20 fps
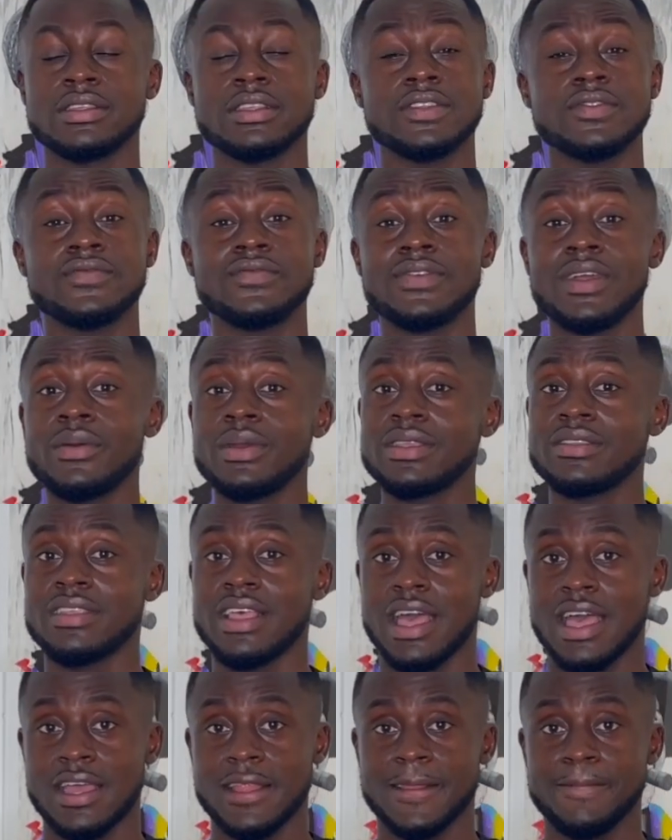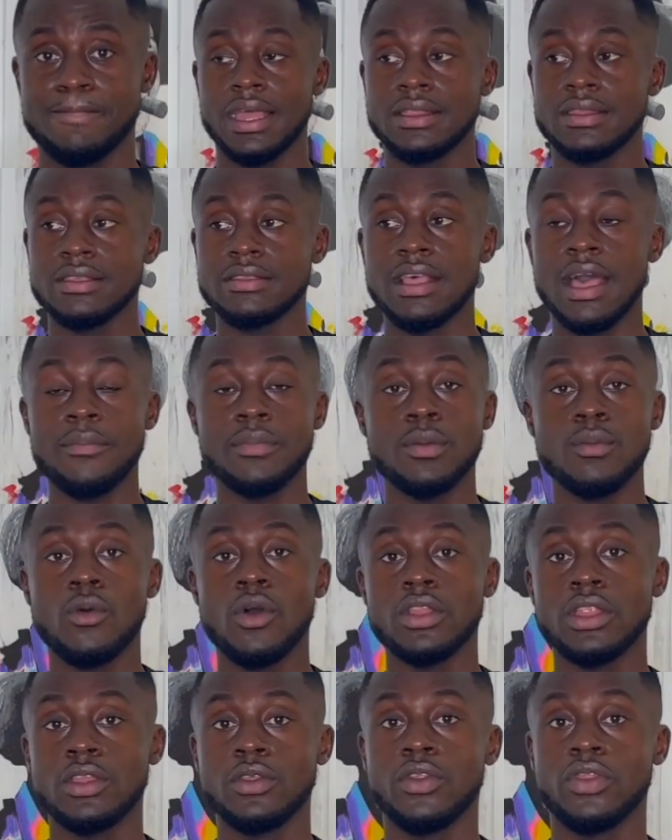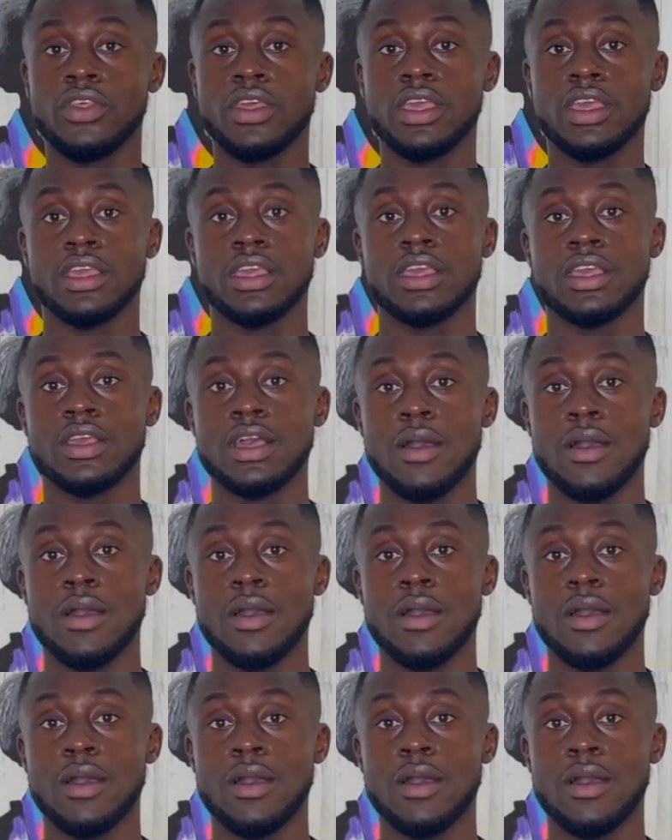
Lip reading: this is very sad. And this happened more than you think.